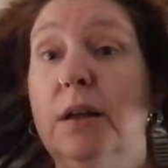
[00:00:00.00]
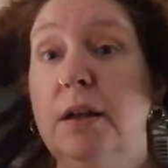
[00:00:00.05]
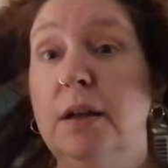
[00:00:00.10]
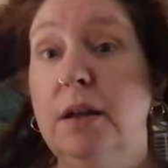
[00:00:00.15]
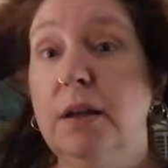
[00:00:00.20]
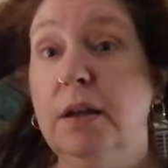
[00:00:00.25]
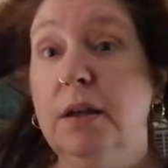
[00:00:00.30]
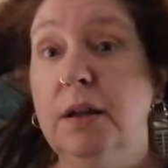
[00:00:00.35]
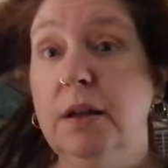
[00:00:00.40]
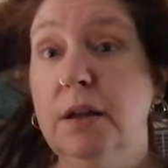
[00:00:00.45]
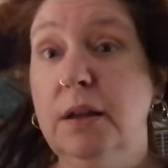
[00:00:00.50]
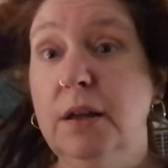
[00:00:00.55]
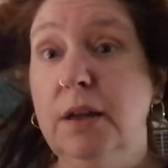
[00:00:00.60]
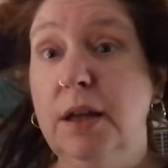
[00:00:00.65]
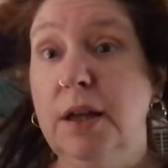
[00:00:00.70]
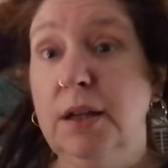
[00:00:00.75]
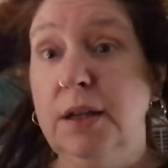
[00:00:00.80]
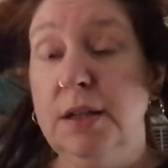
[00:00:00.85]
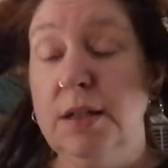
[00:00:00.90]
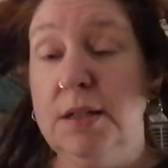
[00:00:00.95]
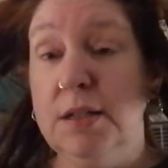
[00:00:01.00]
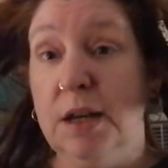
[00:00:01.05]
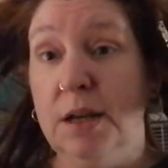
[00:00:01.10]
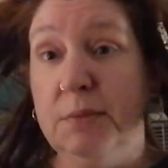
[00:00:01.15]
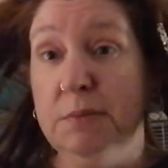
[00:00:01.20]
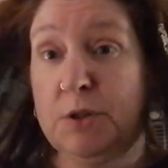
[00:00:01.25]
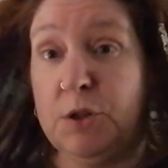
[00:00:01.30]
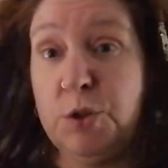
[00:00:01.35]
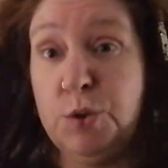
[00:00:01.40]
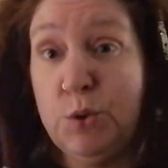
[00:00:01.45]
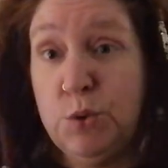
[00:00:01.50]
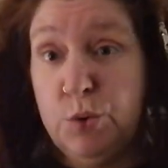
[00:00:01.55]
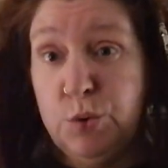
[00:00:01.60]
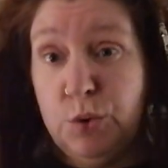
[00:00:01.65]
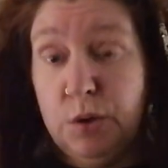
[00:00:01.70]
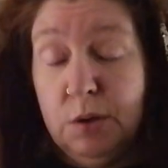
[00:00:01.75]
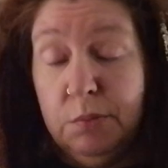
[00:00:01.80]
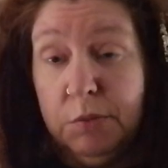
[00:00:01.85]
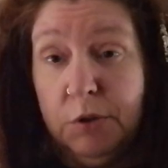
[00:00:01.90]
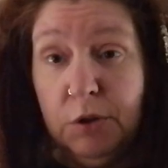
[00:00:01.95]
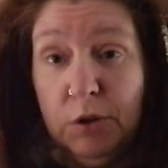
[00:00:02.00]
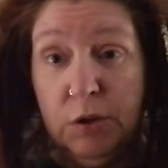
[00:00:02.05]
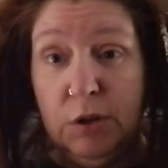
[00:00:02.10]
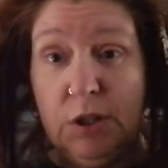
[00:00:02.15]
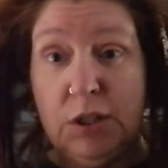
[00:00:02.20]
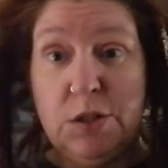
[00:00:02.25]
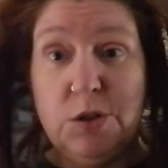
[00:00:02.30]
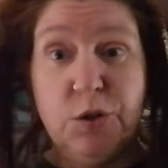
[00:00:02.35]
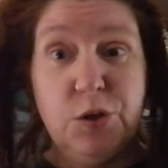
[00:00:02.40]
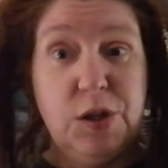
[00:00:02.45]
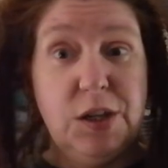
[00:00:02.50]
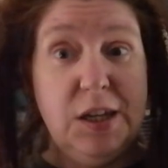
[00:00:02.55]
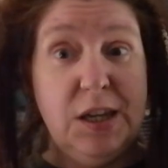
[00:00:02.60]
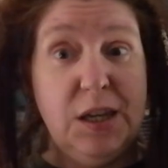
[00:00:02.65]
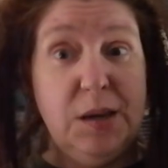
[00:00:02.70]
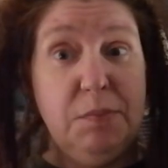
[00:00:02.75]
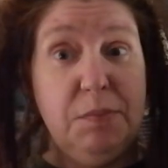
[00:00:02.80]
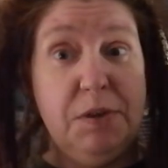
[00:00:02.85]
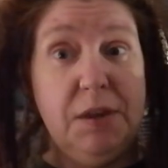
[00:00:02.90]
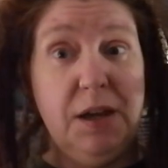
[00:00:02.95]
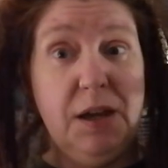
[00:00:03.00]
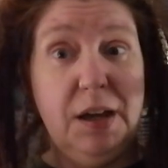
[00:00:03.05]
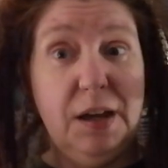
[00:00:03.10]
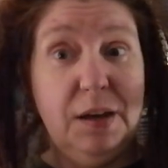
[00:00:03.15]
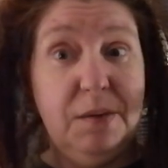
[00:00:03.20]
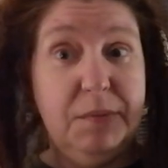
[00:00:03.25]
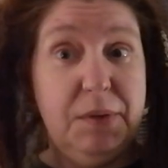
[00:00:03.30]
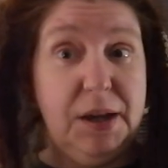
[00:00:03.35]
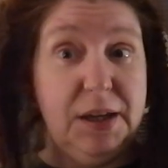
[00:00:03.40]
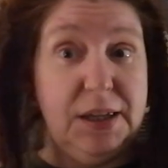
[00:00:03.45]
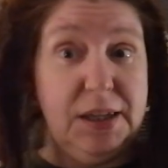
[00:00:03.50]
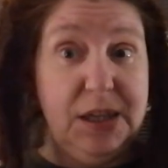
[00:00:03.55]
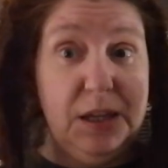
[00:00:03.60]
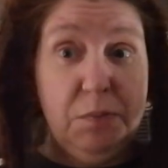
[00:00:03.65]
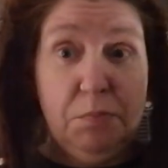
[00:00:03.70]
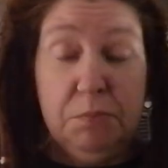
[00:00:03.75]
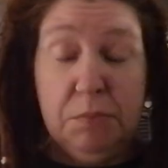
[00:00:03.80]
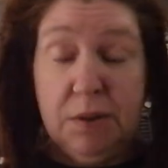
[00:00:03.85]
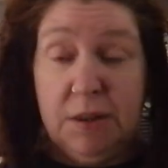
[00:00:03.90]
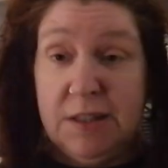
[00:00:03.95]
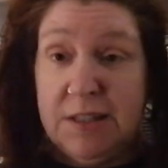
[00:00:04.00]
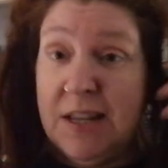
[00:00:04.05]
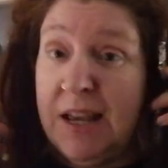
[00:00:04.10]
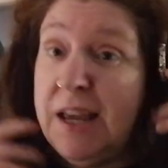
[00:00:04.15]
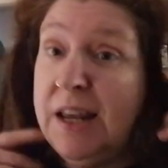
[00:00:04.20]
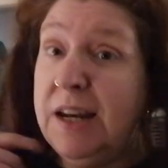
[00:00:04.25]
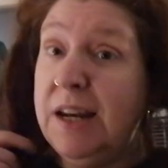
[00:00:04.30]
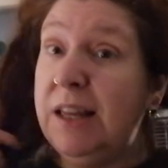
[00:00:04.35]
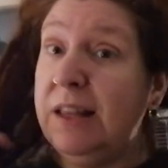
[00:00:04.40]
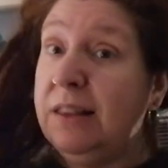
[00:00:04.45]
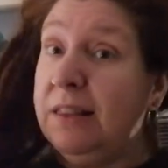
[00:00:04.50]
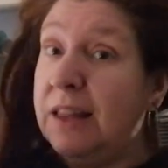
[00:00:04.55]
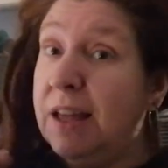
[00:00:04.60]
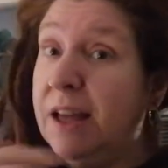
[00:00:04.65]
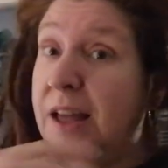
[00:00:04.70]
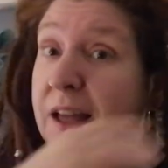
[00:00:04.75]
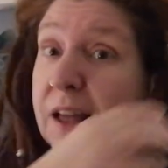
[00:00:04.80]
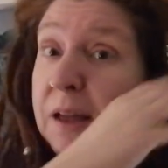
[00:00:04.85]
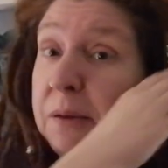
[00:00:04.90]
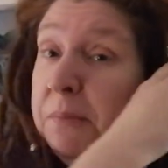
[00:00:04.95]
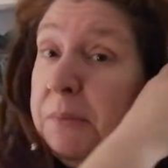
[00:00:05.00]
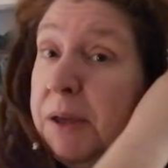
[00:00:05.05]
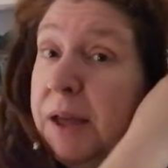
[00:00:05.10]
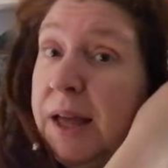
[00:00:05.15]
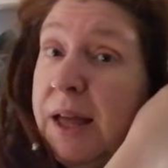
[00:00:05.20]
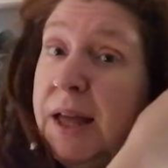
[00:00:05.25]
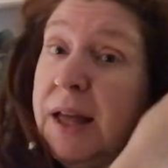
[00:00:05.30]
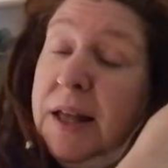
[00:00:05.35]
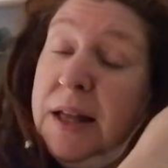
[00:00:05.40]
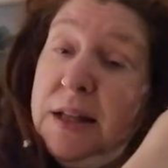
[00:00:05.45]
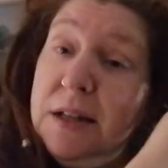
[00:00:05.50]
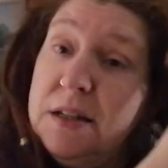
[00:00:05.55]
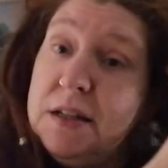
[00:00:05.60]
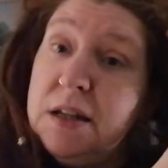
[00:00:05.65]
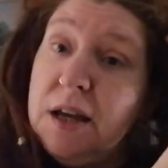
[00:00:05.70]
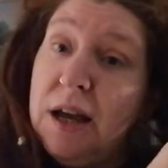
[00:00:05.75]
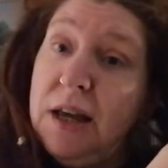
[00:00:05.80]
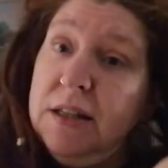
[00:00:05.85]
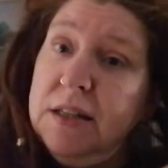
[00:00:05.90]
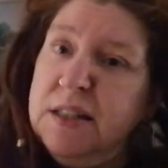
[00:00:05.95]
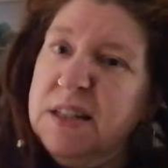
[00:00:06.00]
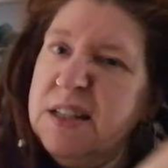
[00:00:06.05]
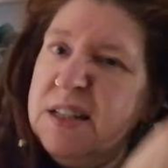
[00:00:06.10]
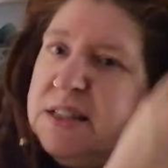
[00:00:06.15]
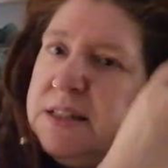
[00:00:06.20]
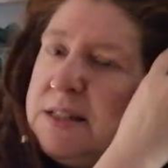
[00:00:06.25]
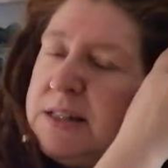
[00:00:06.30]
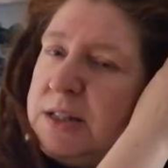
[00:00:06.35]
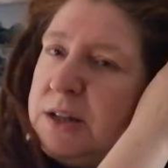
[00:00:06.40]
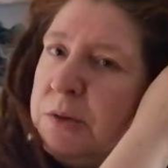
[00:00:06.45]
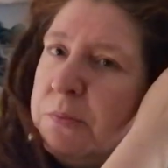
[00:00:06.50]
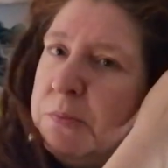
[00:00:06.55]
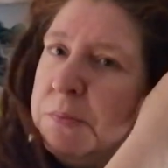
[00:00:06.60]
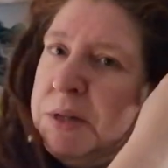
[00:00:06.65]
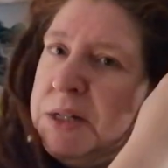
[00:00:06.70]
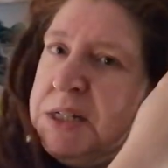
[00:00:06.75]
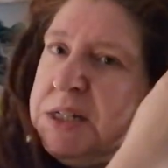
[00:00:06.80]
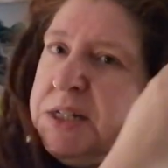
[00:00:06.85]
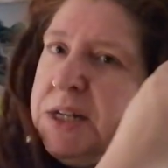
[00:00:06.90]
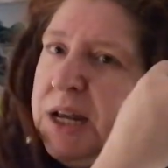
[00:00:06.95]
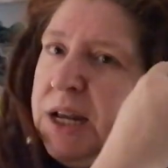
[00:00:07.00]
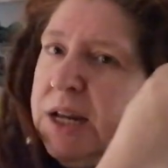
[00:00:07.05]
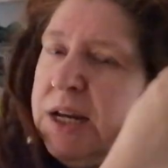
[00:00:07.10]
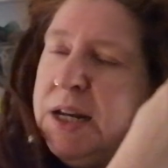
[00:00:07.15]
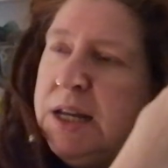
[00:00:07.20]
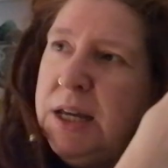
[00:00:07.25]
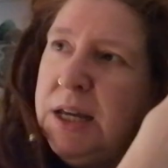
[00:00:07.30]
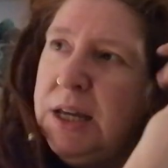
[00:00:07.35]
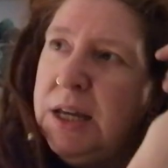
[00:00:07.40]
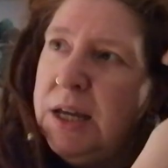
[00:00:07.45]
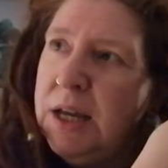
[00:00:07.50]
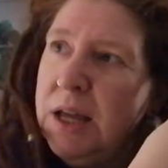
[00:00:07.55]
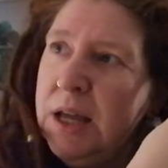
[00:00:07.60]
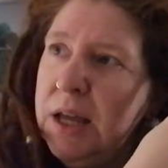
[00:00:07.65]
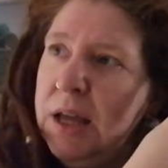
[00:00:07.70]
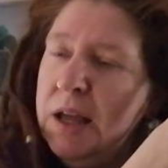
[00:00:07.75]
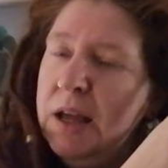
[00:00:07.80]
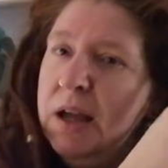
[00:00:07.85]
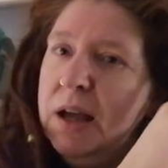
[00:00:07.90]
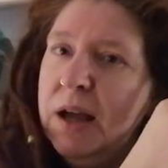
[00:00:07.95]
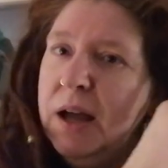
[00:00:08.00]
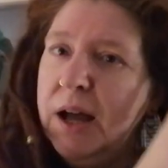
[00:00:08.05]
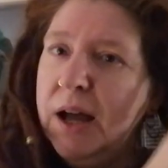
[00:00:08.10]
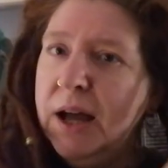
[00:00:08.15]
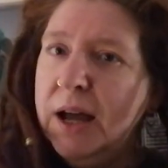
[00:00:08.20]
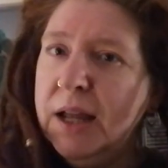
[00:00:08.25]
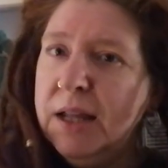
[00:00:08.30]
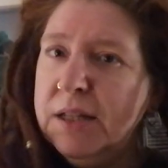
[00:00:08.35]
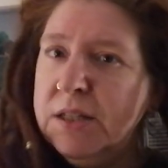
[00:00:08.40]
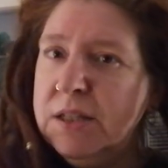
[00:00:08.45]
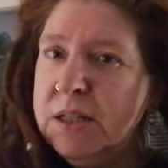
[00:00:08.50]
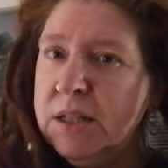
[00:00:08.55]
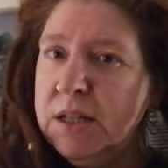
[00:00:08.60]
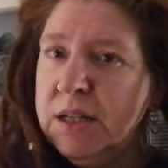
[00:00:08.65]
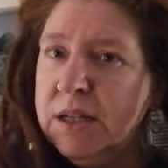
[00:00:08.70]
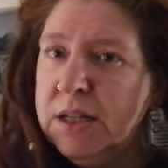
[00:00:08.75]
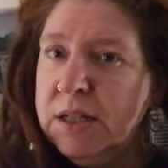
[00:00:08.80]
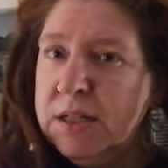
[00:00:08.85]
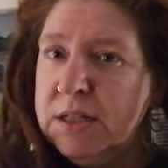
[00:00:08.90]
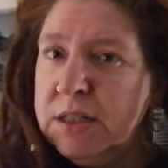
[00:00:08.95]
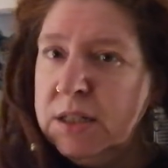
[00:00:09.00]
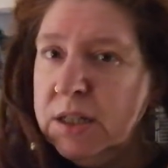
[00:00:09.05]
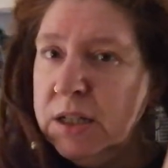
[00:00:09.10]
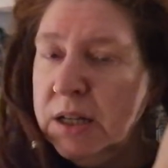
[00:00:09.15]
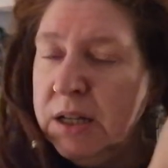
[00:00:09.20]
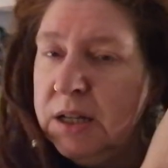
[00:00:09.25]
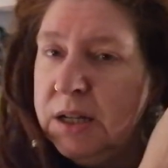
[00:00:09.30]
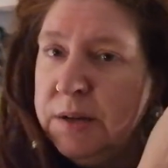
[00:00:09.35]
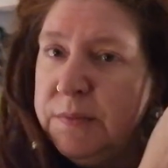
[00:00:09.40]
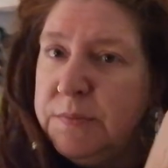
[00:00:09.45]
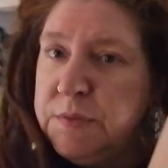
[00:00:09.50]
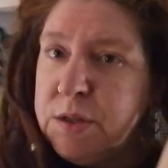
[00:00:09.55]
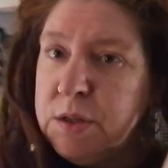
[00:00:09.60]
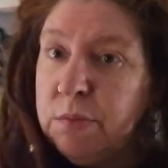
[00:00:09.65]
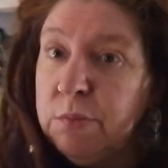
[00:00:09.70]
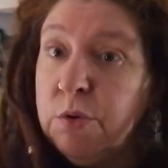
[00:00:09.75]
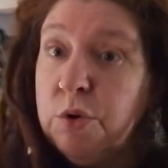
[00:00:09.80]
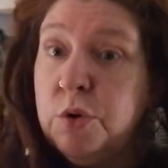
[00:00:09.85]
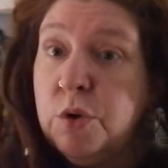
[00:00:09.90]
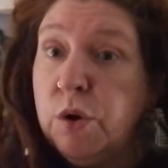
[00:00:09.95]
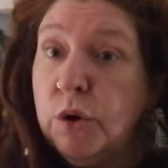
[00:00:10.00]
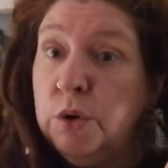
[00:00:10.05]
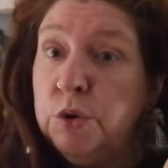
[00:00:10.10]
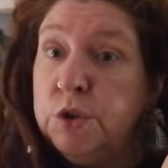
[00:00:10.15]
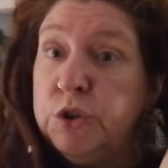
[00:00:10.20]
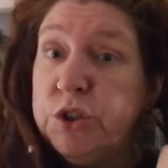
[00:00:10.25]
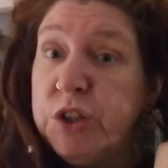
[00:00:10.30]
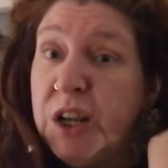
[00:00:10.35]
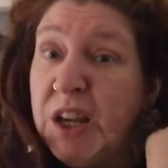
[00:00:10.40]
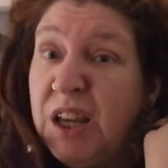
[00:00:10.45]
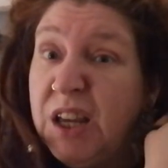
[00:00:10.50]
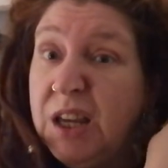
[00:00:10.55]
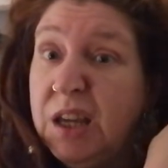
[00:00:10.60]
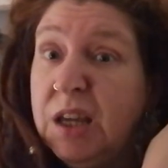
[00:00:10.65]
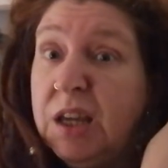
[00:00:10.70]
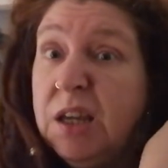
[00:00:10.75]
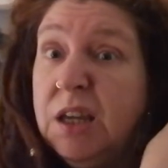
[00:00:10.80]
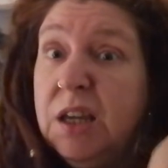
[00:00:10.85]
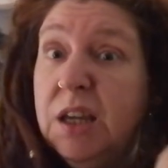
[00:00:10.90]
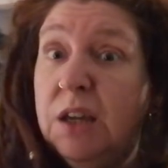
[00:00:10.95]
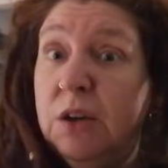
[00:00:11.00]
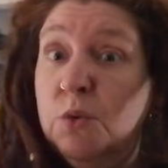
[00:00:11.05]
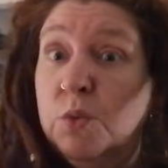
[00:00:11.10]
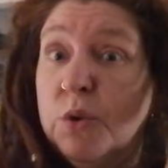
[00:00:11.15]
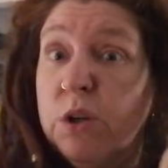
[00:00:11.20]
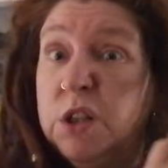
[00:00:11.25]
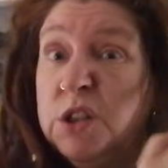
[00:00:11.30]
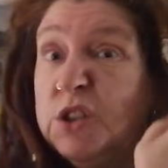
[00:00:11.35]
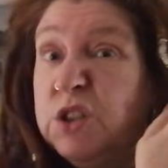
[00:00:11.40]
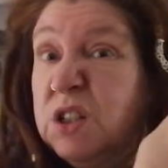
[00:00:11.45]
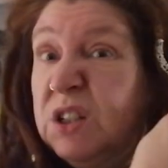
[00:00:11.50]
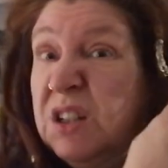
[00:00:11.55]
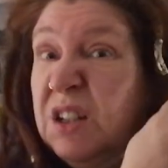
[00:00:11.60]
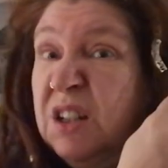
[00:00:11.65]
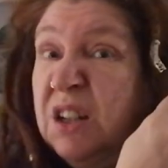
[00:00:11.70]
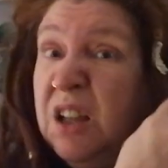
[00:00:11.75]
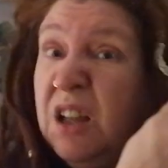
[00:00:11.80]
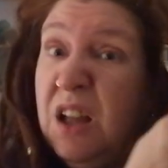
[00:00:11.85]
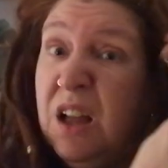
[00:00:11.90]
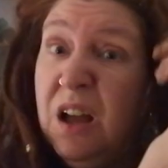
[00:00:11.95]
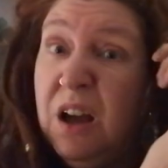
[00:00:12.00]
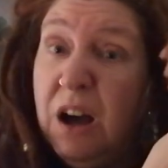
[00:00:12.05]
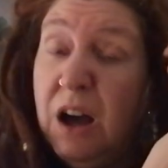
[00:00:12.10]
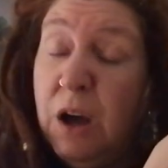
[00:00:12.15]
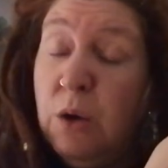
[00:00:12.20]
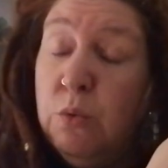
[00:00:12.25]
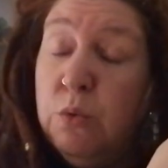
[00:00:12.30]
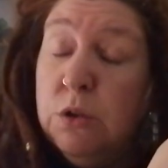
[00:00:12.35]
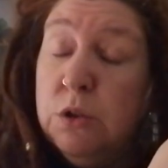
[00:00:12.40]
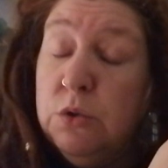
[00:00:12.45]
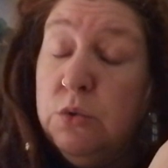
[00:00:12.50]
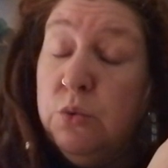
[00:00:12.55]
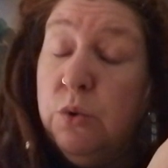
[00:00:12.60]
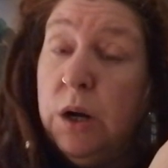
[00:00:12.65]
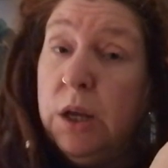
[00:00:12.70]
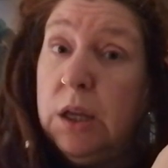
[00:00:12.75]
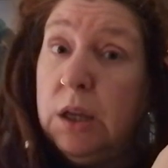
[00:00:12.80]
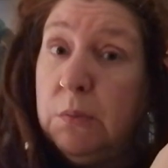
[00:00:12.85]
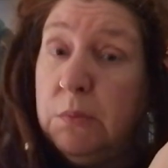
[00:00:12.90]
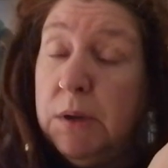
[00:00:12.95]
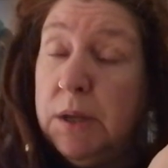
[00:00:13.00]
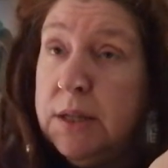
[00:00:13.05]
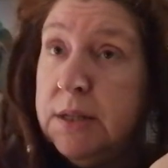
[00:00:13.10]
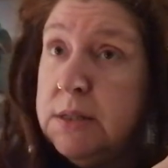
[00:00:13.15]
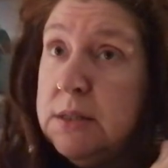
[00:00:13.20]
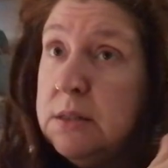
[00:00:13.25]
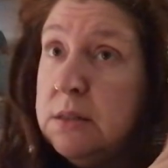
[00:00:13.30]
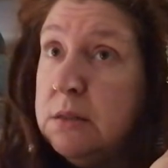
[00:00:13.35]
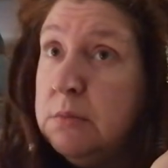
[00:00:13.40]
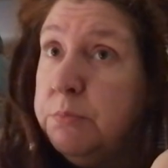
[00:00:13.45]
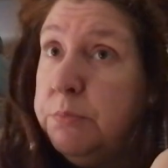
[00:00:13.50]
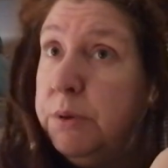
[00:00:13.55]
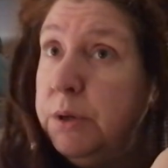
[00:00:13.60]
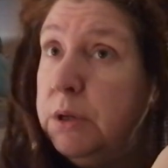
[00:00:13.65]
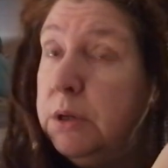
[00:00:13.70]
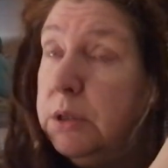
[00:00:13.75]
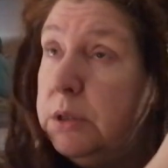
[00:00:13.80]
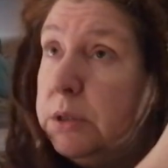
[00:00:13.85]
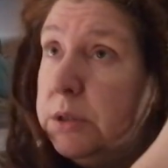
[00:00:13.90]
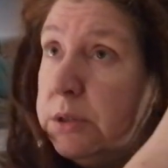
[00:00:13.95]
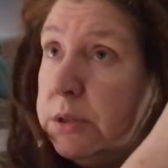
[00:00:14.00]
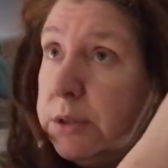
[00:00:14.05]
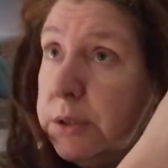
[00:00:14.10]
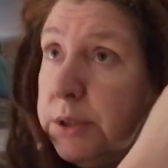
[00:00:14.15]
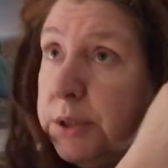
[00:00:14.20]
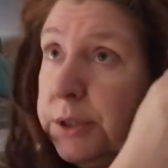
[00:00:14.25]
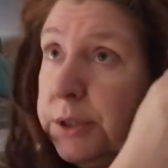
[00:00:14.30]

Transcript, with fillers: uh, anytime soon i'm going to keep them and keep maintaining them and i did some maintaining I did um, some crocheting, which I wouldn't recommend, but